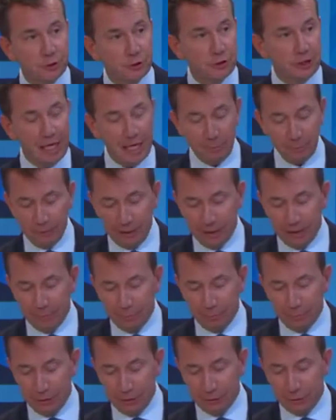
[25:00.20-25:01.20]

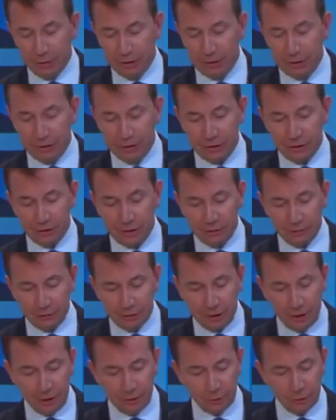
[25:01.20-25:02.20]
championed billions of
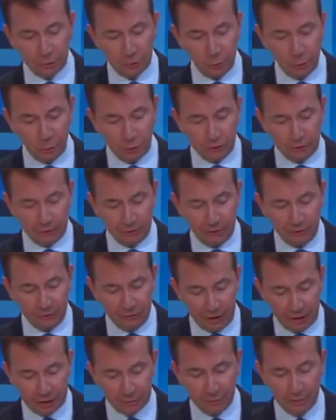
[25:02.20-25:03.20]
dollars worth of
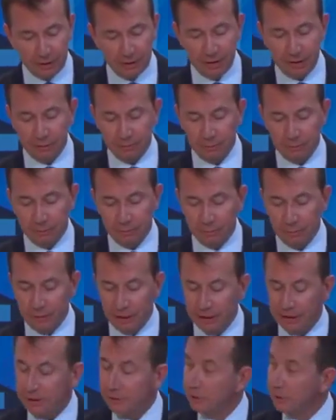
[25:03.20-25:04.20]
investment in
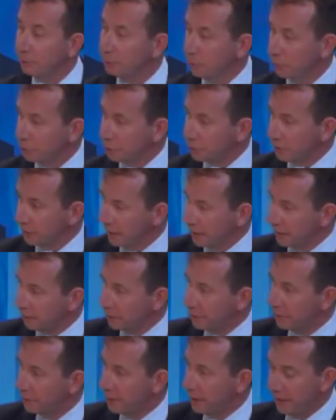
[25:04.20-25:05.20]
military
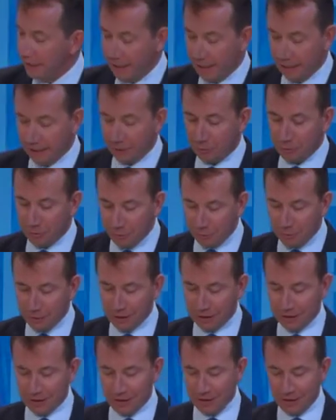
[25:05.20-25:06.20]
personnel and
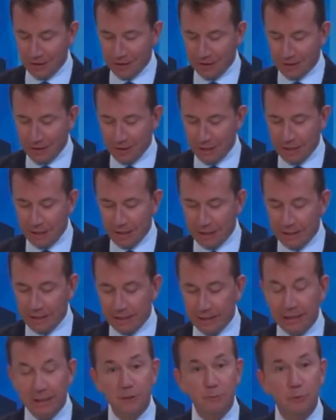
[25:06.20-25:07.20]
equipment.
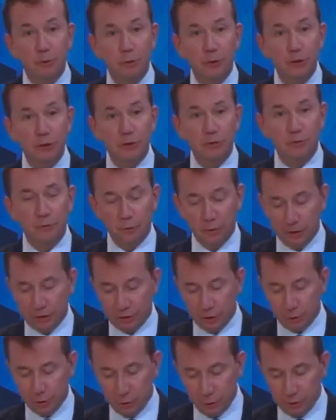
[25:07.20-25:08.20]
He has pushed for a
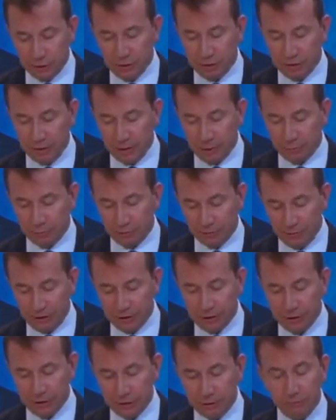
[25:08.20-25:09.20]
suicide
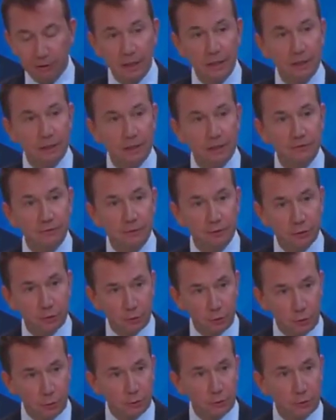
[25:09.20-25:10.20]
prevention strategy for
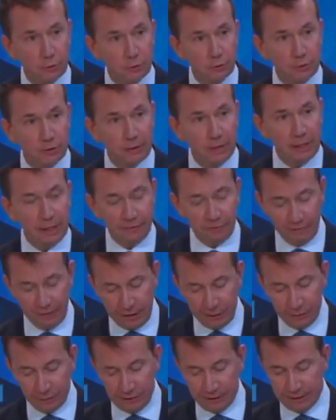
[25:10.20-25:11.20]
soldiers and
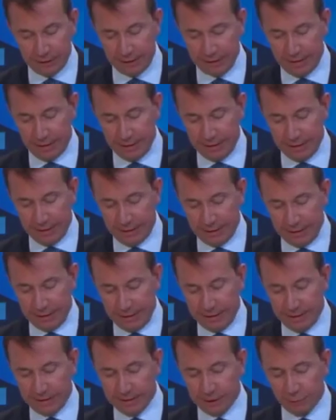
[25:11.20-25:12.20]
veterans.
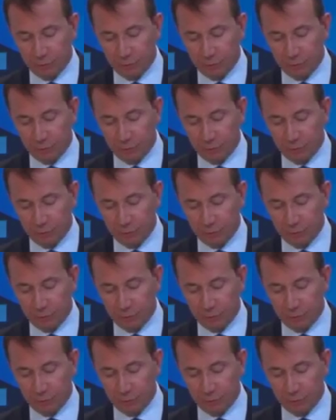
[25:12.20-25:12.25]
He's a